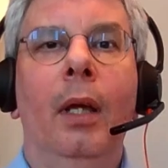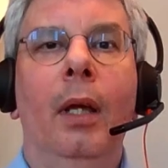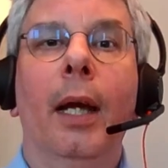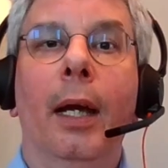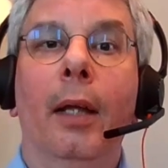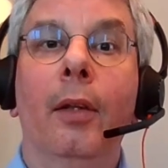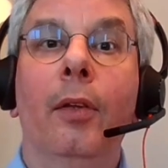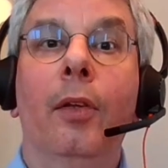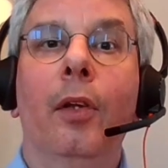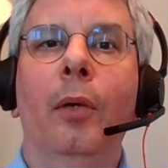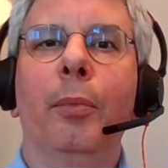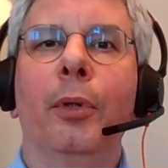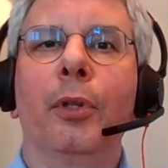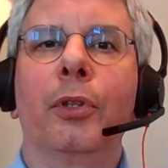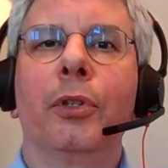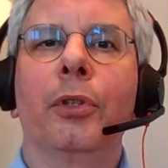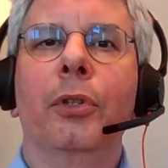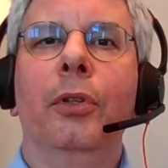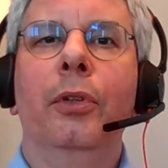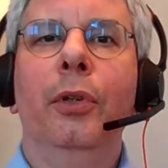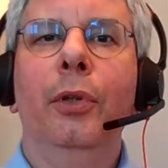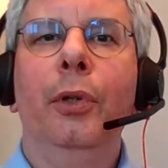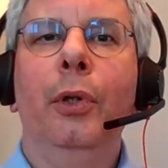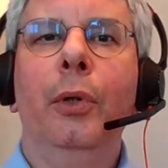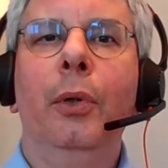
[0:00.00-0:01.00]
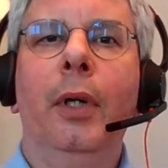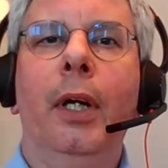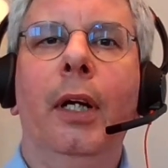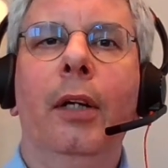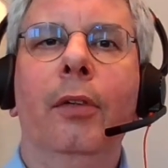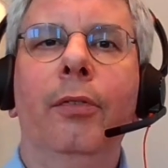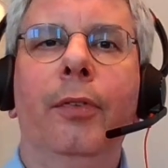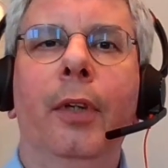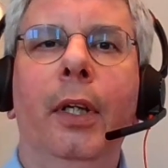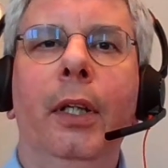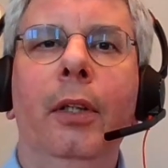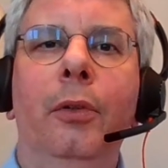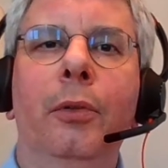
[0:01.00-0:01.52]
And Thomas, do you
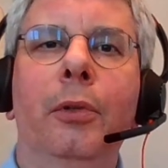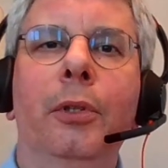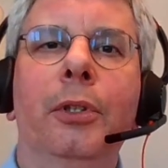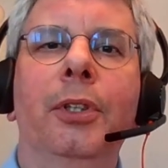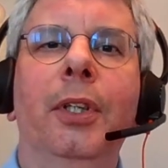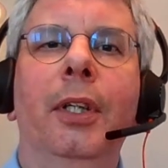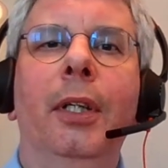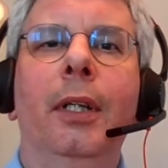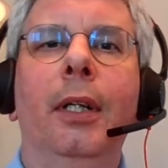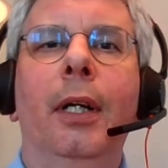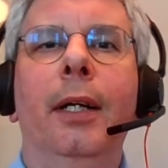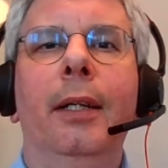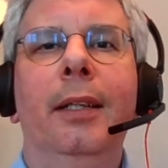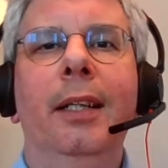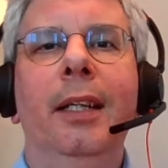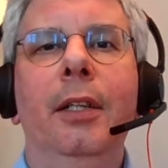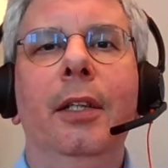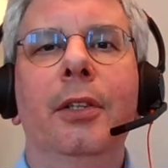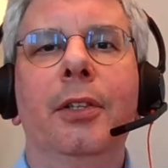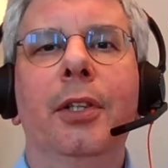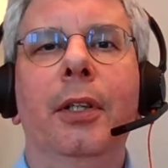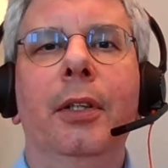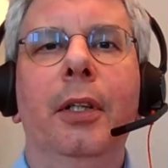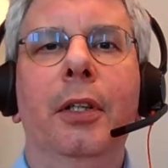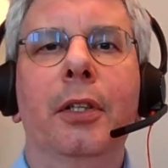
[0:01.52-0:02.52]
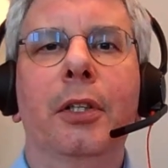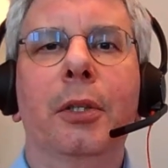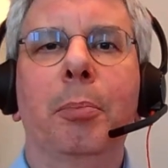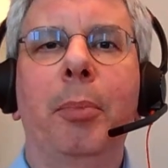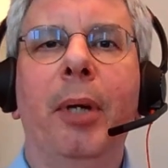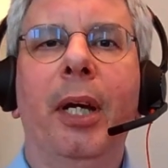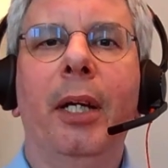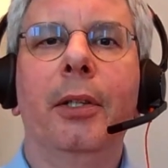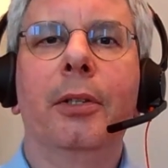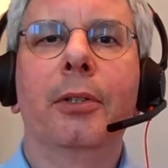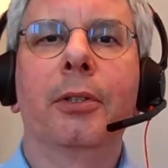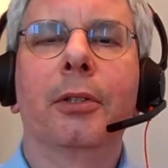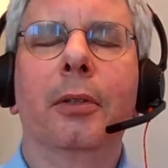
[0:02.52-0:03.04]
have interesting ideas in this
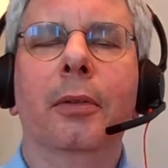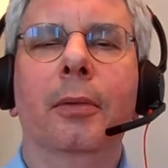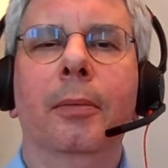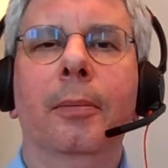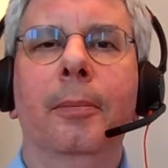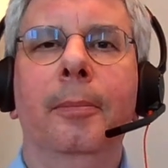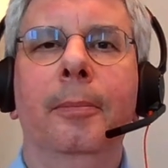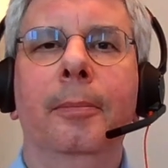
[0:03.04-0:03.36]
space?